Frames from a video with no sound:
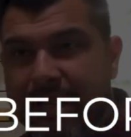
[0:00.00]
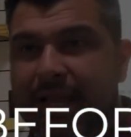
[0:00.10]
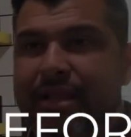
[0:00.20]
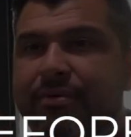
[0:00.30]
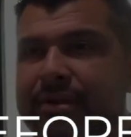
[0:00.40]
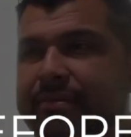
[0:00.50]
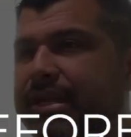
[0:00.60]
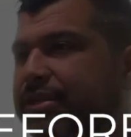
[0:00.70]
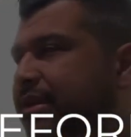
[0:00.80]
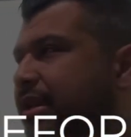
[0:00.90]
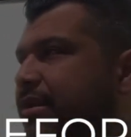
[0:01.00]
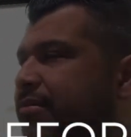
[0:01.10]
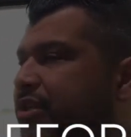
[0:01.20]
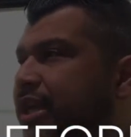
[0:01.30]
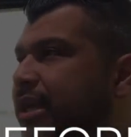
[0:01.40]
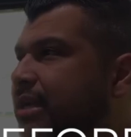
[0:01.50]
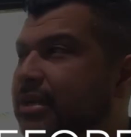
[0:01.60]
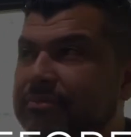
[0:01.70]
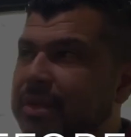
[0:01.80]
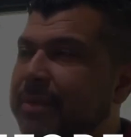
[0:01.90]
and you want to make sure you check.
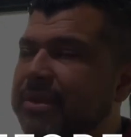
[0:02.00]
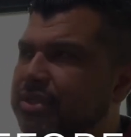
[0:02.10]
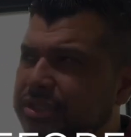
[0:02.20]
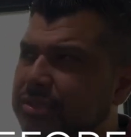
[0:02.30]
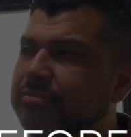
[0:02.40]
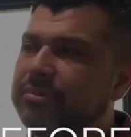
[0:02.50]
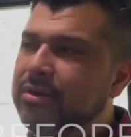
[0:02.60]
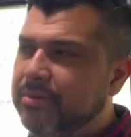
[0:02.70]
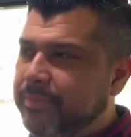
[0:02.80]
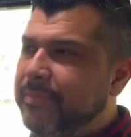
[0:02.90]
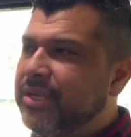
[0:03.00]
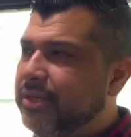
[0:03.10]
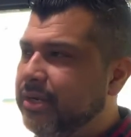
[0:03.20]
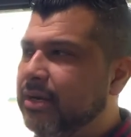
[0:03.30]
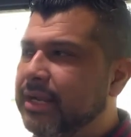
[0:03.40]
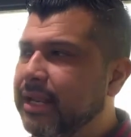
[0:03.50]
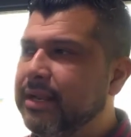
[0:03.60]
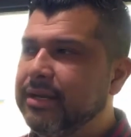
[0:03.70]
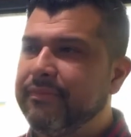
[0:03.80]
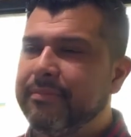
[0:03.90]
I mean, just, you know, make sure you're looking
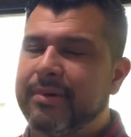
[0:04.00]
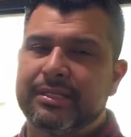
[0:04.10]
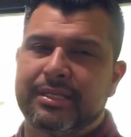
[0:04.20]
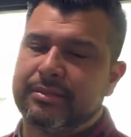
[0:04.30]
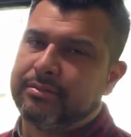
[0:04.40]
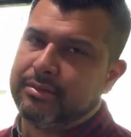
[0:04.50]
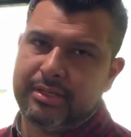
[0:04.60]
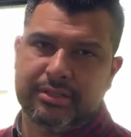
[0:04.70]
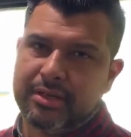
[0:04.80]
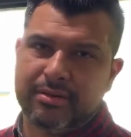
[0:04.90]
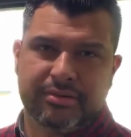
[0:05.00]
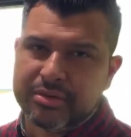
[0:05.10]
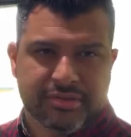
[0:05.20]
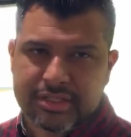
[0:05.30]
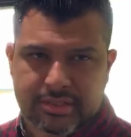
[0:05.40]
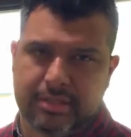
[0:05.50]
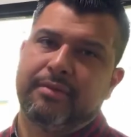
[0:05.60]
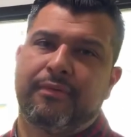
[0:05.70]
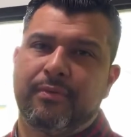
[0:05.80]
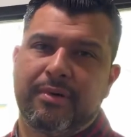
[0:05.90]
at different places. You know, don't just look
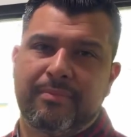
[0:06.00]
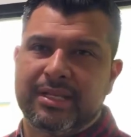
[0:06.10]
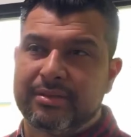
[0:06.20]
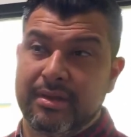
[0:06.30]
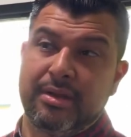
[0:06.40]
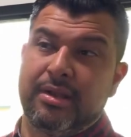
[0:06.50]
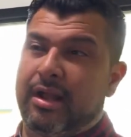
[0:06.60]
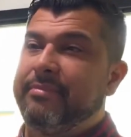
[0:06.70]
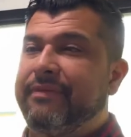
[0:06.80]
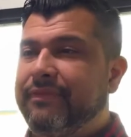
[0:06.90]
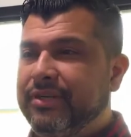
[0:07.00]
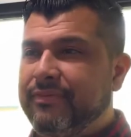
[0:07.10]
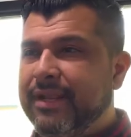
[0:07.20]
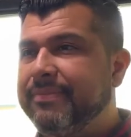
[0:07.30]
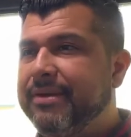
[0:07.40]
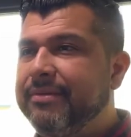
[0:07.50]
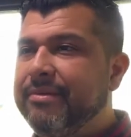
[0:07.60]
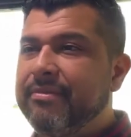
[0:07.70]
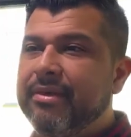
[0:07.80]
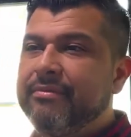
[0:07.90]
for one place. On my first flip, I
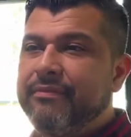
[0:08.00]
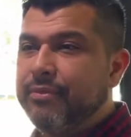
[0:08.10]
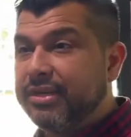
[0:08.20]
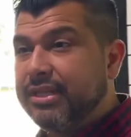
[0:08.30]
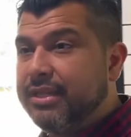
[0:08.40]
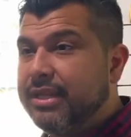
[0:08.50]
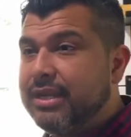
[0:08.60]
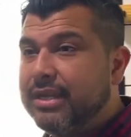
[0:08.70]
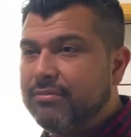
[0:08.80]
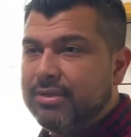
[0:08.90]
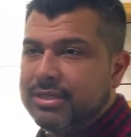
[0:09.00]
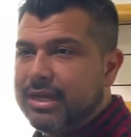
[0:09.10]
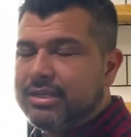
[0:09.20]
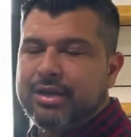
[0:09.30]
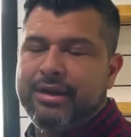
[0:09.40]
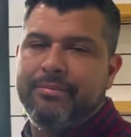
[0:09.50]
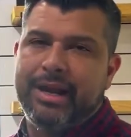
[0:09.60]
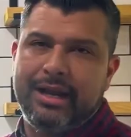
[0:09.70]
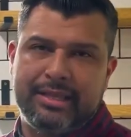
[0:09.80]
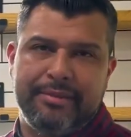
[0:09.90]
remember the worst thing that I did was that I tried to buy
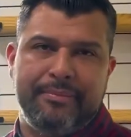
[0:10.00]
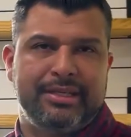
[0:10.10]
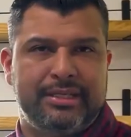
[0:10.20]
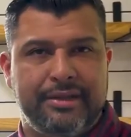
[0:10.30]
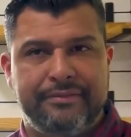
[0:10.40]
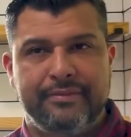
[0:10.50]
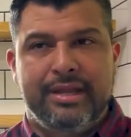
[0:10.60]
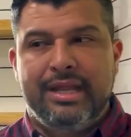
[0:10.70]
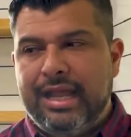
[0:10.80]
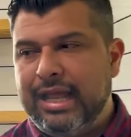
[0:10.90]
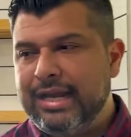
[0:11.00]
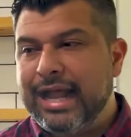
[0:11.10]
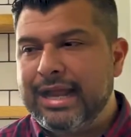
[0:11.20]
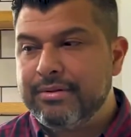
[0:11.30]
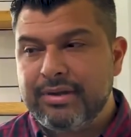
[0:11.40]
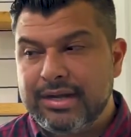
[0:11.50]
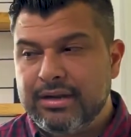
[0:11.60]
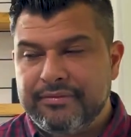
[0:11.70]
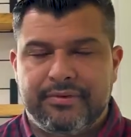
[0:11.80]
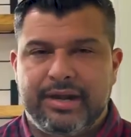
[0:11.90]
like the best stuff, and I wouldn't
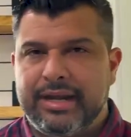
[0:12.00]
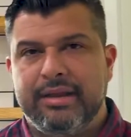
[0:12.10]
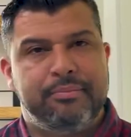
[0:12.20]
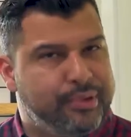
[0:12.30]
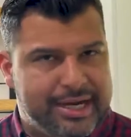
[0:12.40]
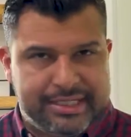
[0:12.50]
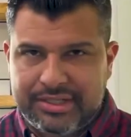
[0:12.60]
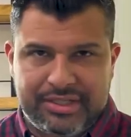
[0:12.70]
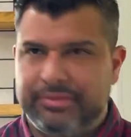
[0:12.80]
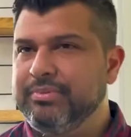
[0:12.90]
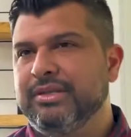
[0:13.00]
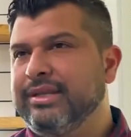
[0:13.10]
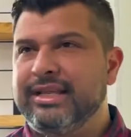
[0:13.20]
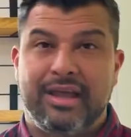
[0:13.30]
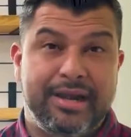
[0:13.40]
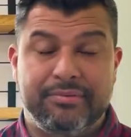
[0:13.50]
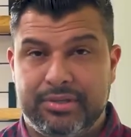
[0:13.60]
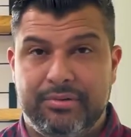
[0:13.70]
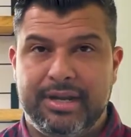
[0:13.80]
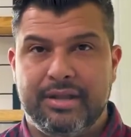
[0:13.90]
look for any prices just because I thought it was
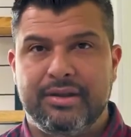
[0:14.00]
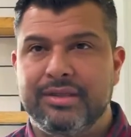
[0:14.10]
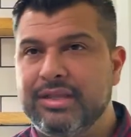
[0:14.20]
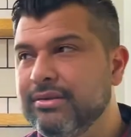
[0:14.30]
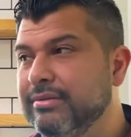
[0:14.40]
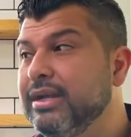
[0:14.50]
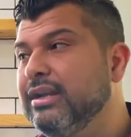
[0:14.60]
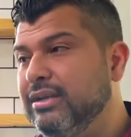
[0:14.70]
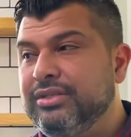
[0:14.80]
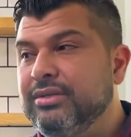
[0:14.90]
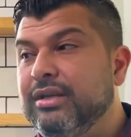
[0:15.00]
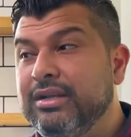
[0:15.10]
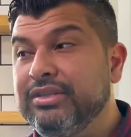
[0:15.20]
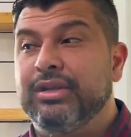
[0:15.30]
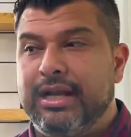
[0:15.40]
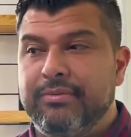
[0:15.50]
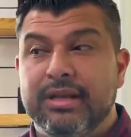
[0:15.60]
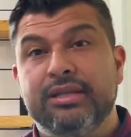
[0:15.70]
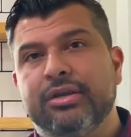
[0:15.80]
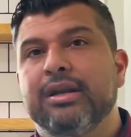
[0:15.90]
already a good deal until I
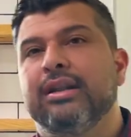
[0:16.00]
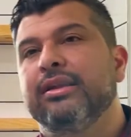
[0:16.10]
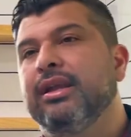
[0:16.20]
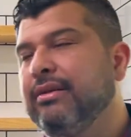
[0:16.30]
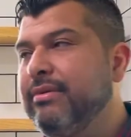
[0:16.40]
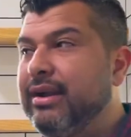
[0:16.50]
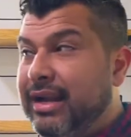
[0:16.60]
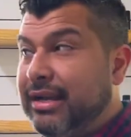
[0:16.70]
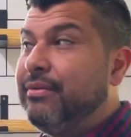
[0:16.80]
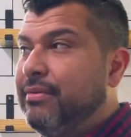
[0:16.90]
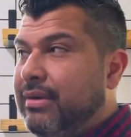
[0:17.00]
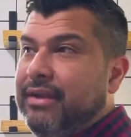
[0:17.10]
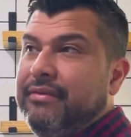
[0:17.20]
really started looking around and I could really